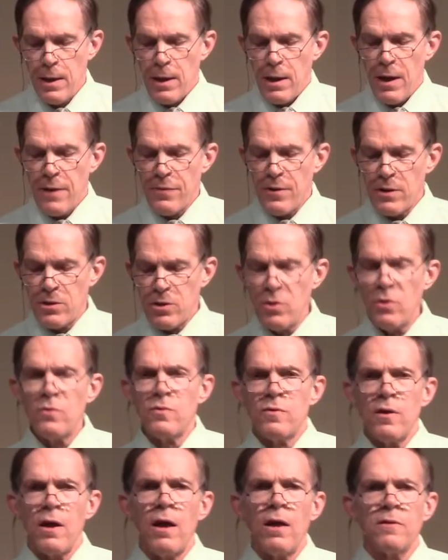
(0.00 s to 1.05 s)
And their two
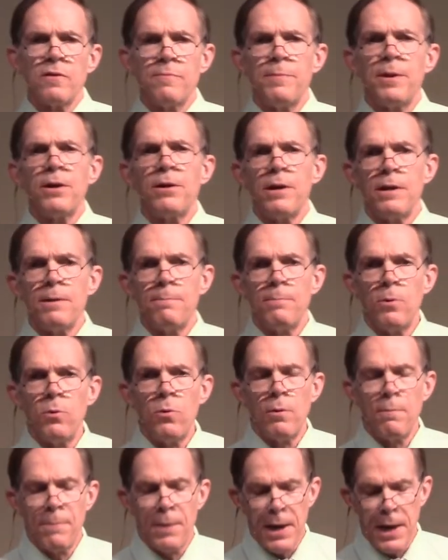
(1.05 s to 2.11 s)
sons married
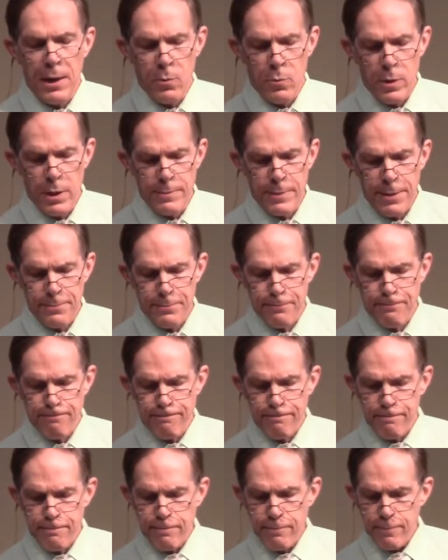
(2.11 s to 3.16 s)
Moabite women,
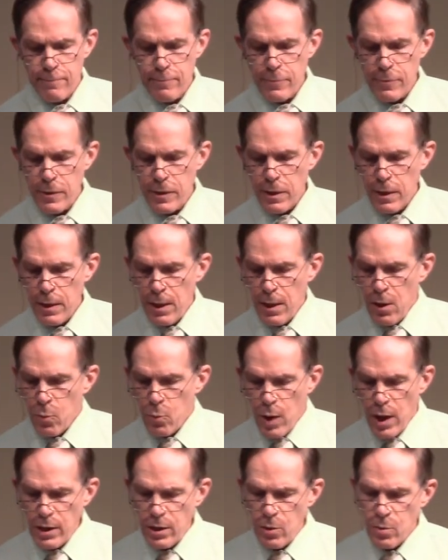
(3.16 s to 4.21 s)

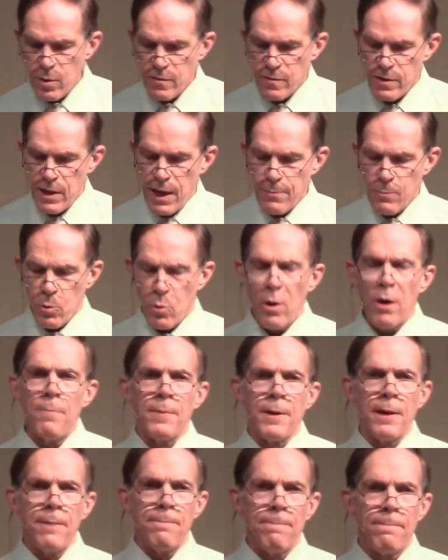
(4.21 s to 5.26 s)
one who was named
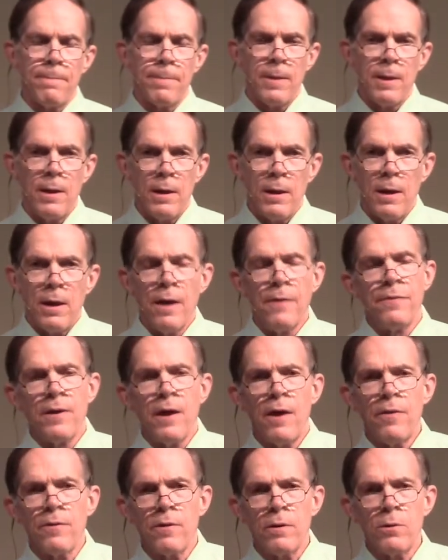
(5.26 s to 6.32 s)
Orpah and the
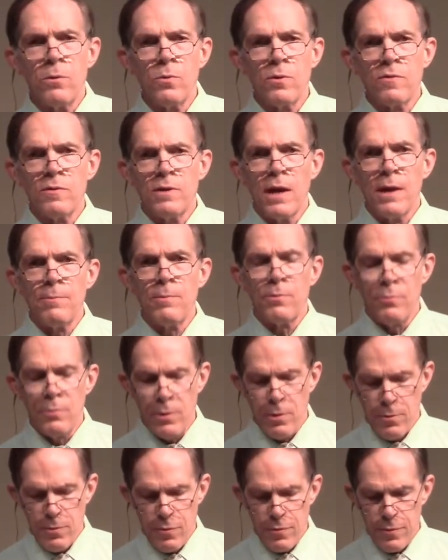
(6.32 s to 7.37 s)
other who was named
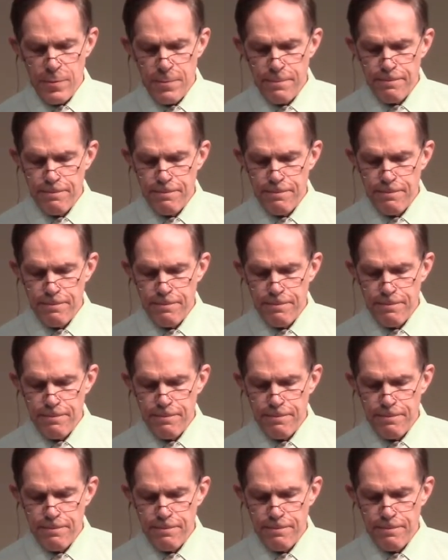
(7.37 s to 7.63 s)
Ruth.